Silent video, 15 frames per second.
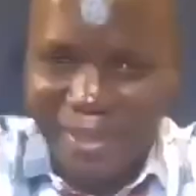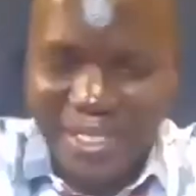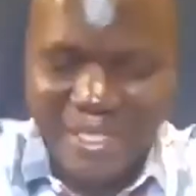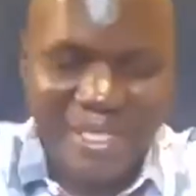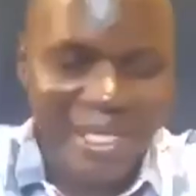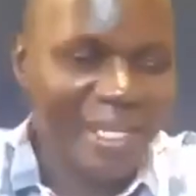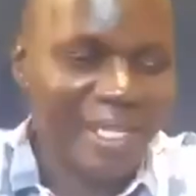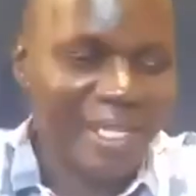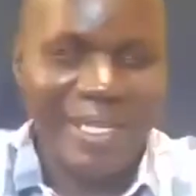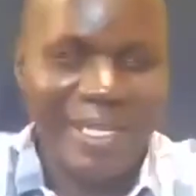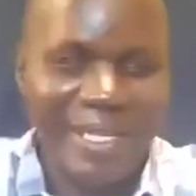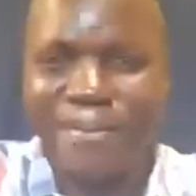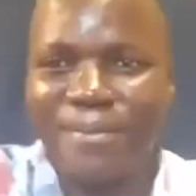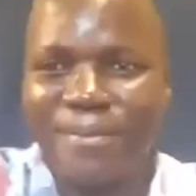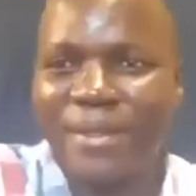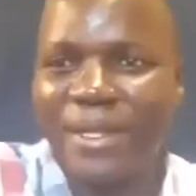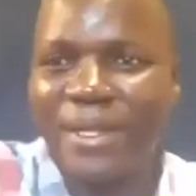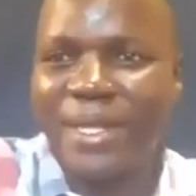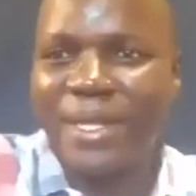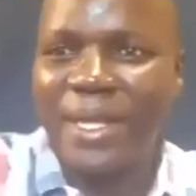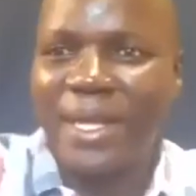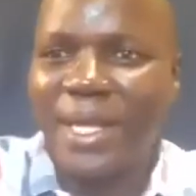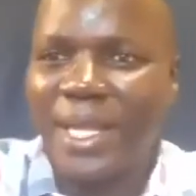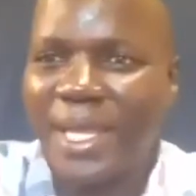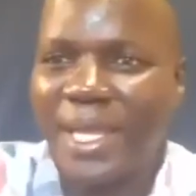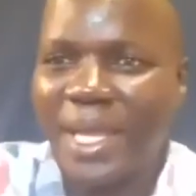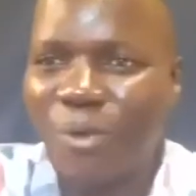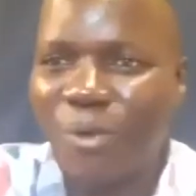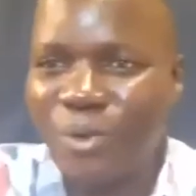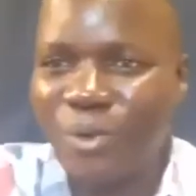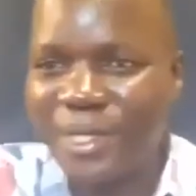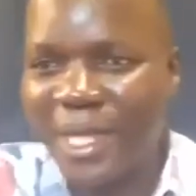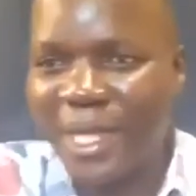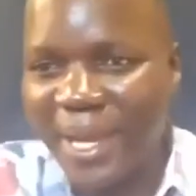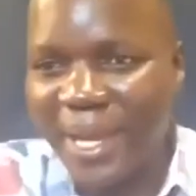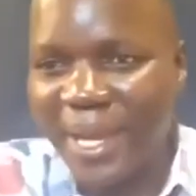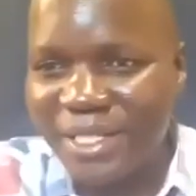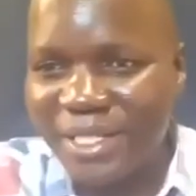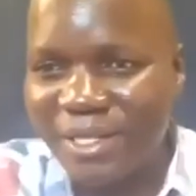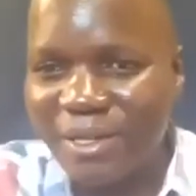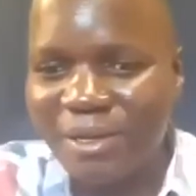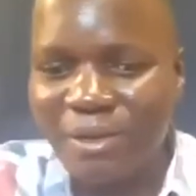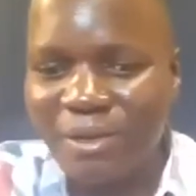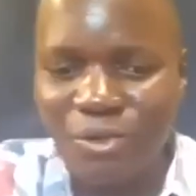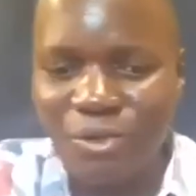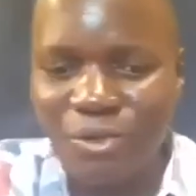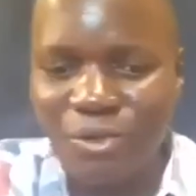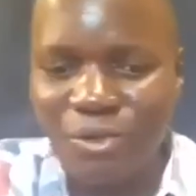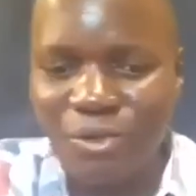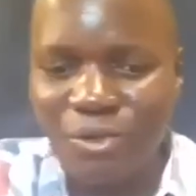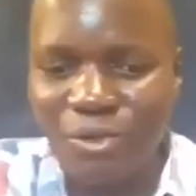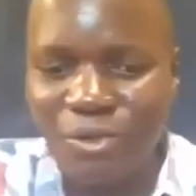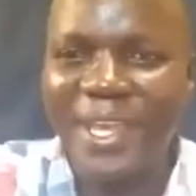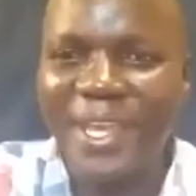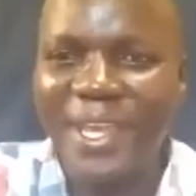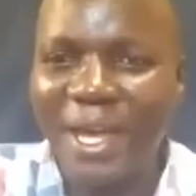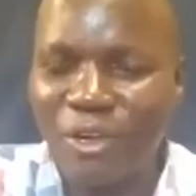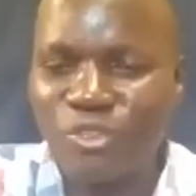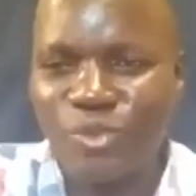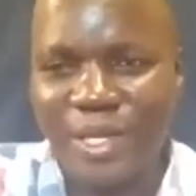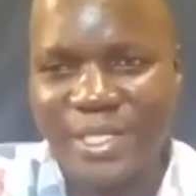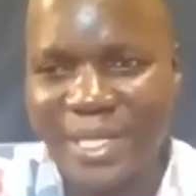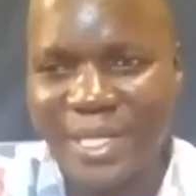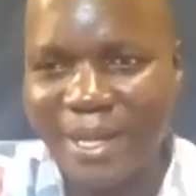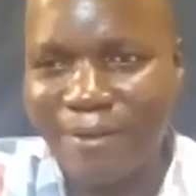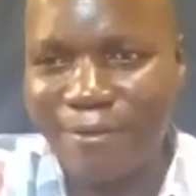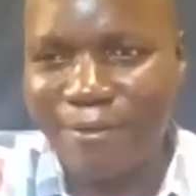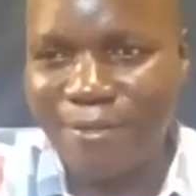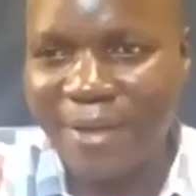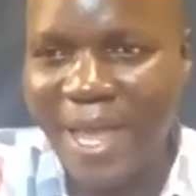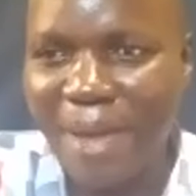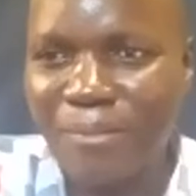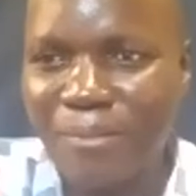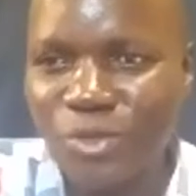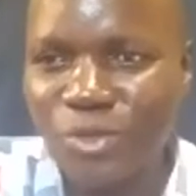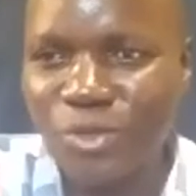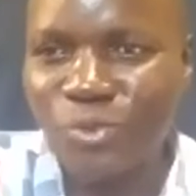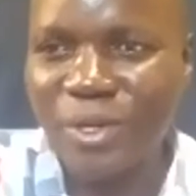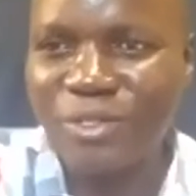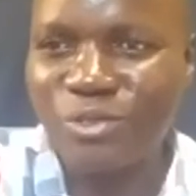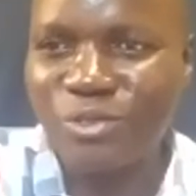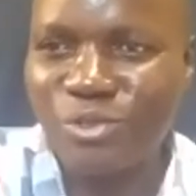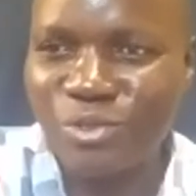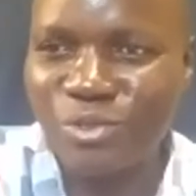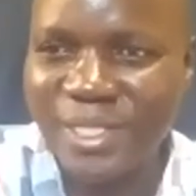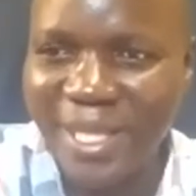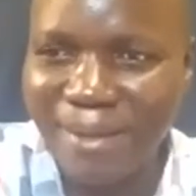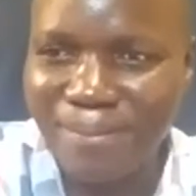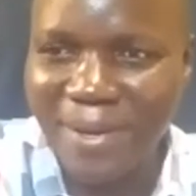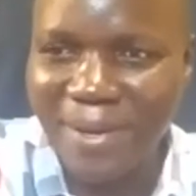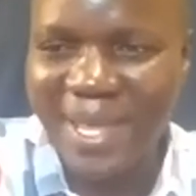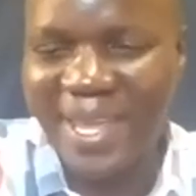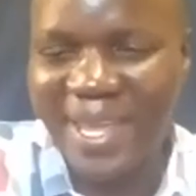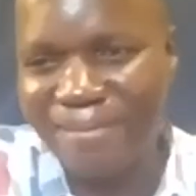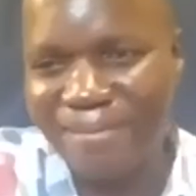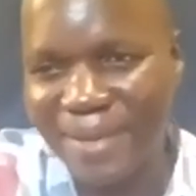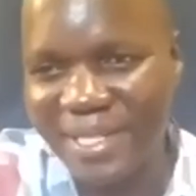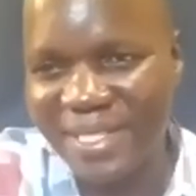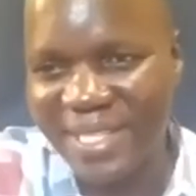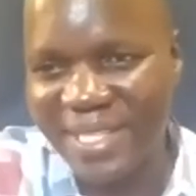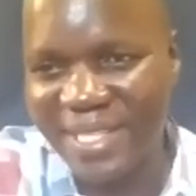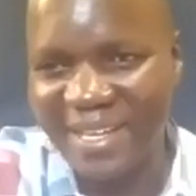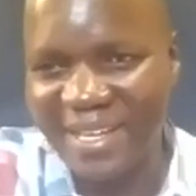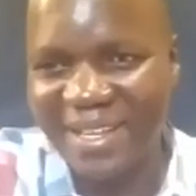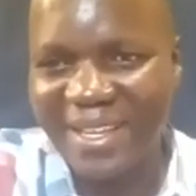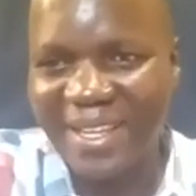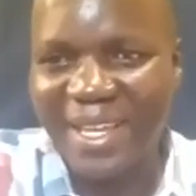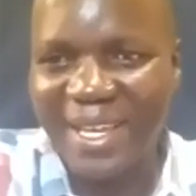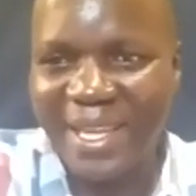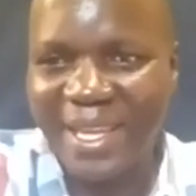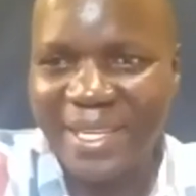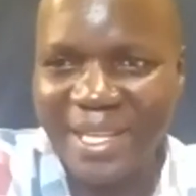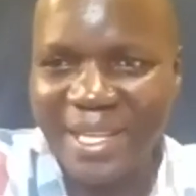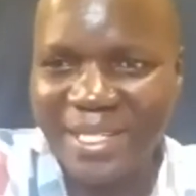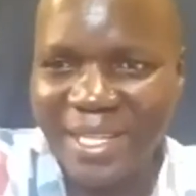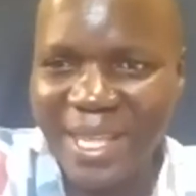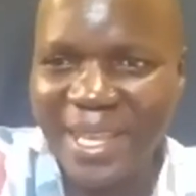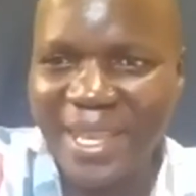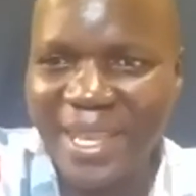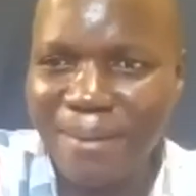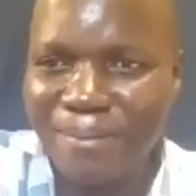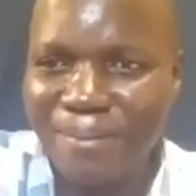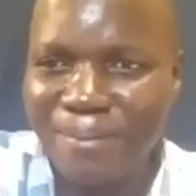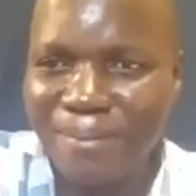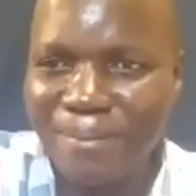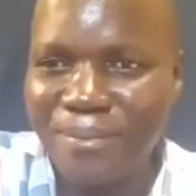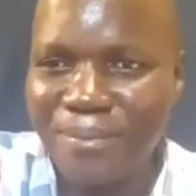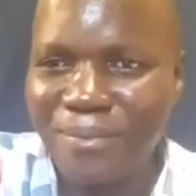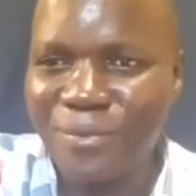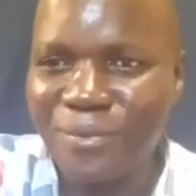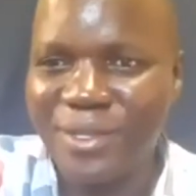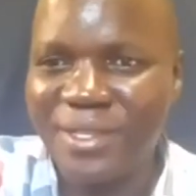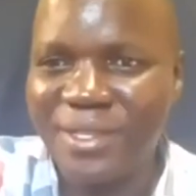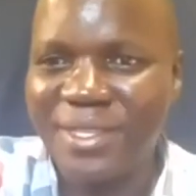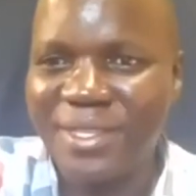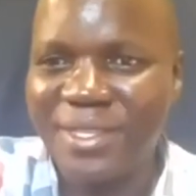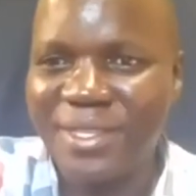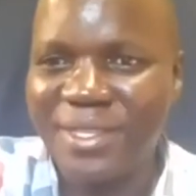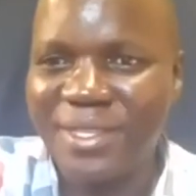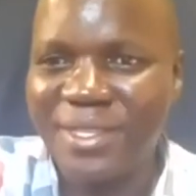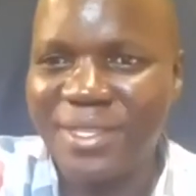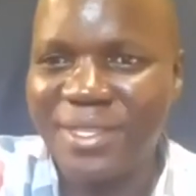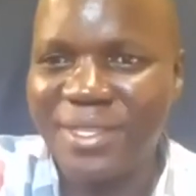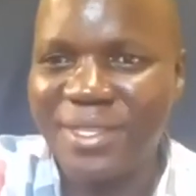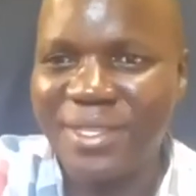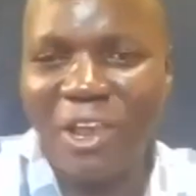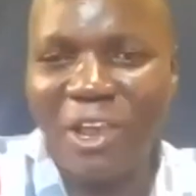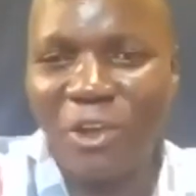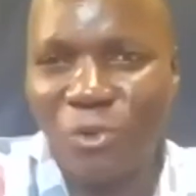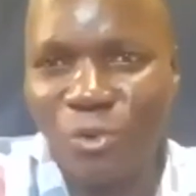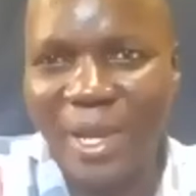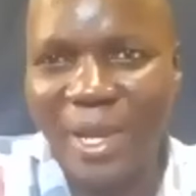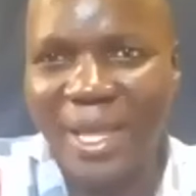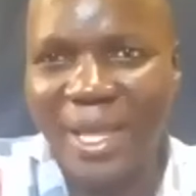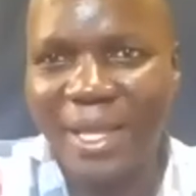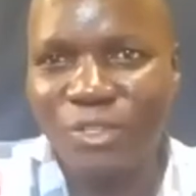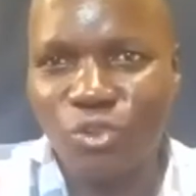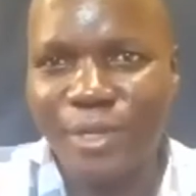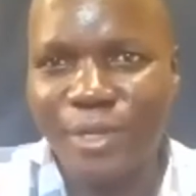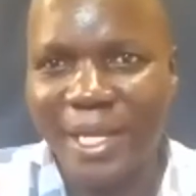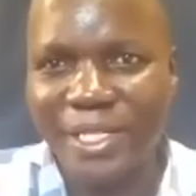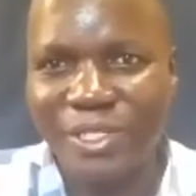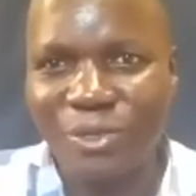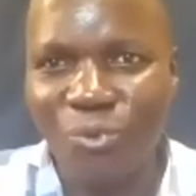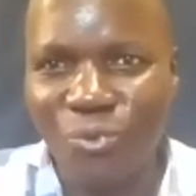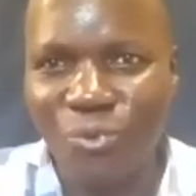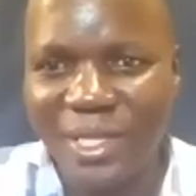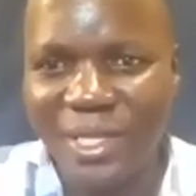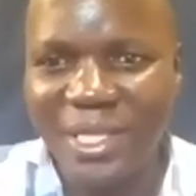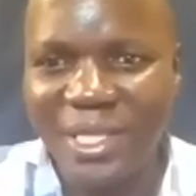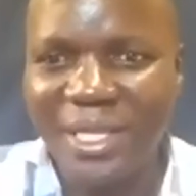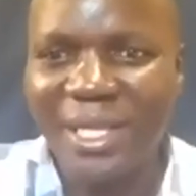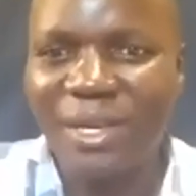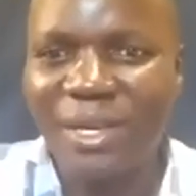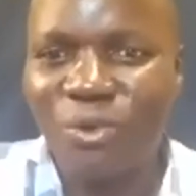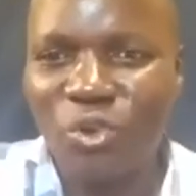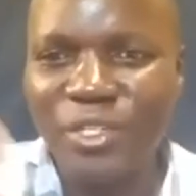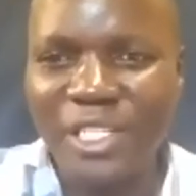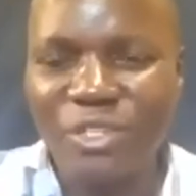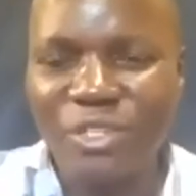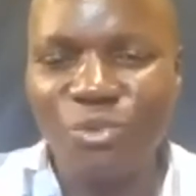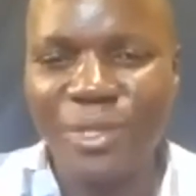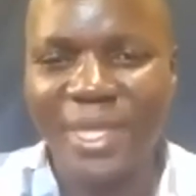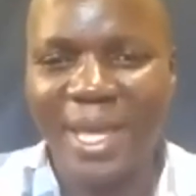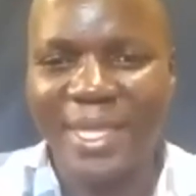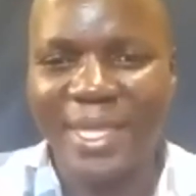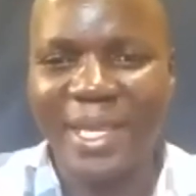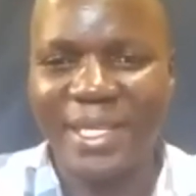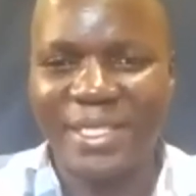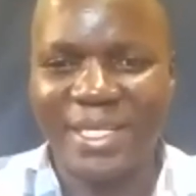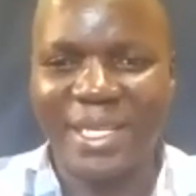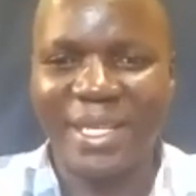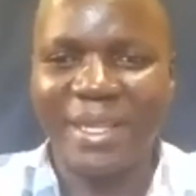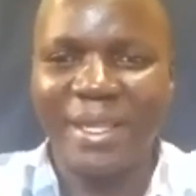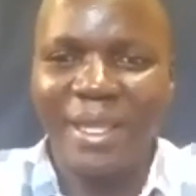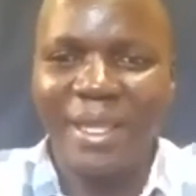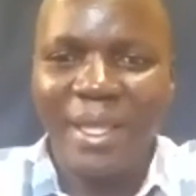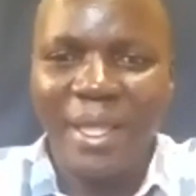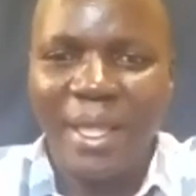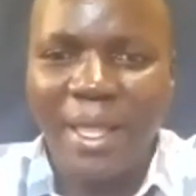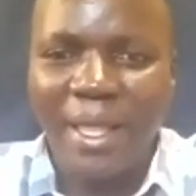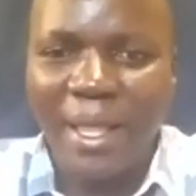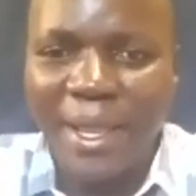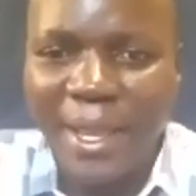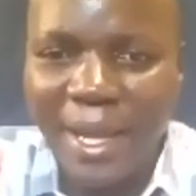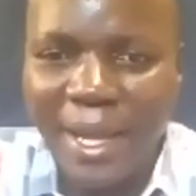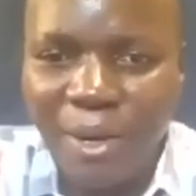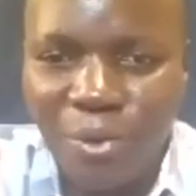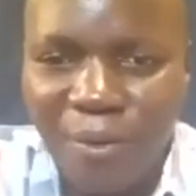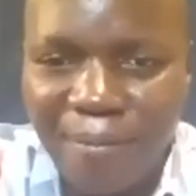still the same. Now with the rest, you are going to find out yourself. I'm not going to do stapler and pencil. Let us end up with sharpener and ruler so that we continue with other lesson. Now,